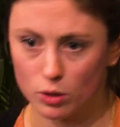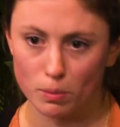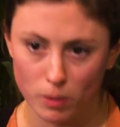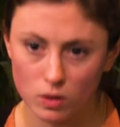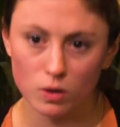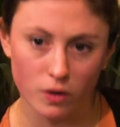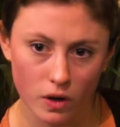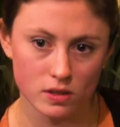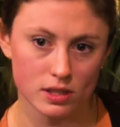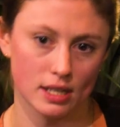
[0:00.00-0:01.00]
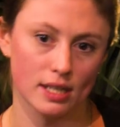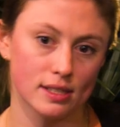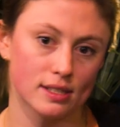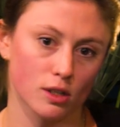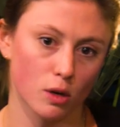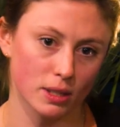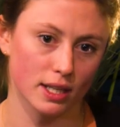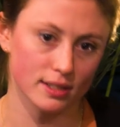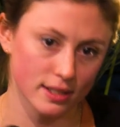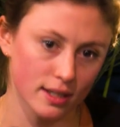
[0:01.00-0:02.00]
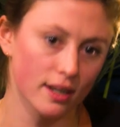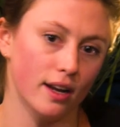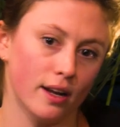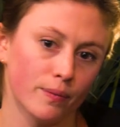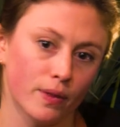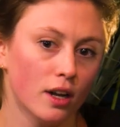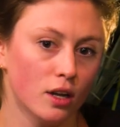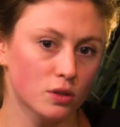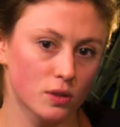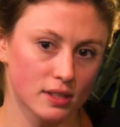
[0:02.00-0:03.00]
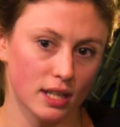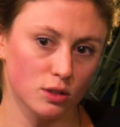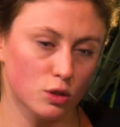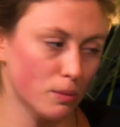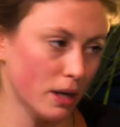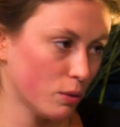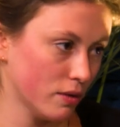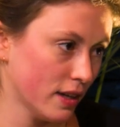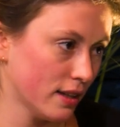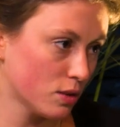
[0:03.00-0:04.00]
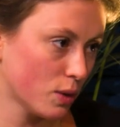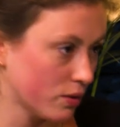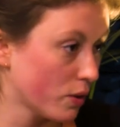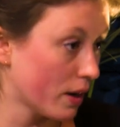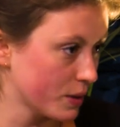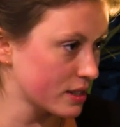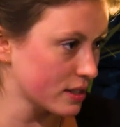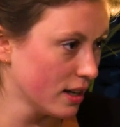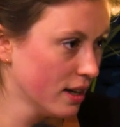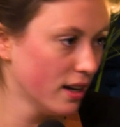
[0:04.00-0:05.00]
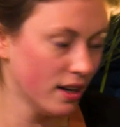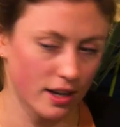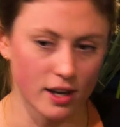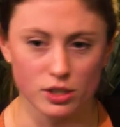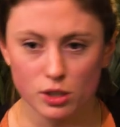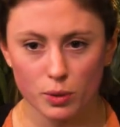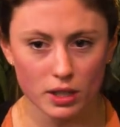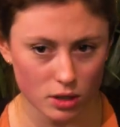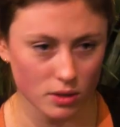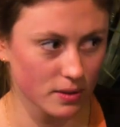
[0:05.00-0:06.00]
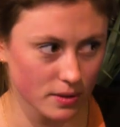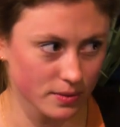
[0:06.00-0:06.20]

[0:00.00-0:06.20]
the Banque de France is obligated um, to assign you to a bank within 24 hours. Uh, so, so you're like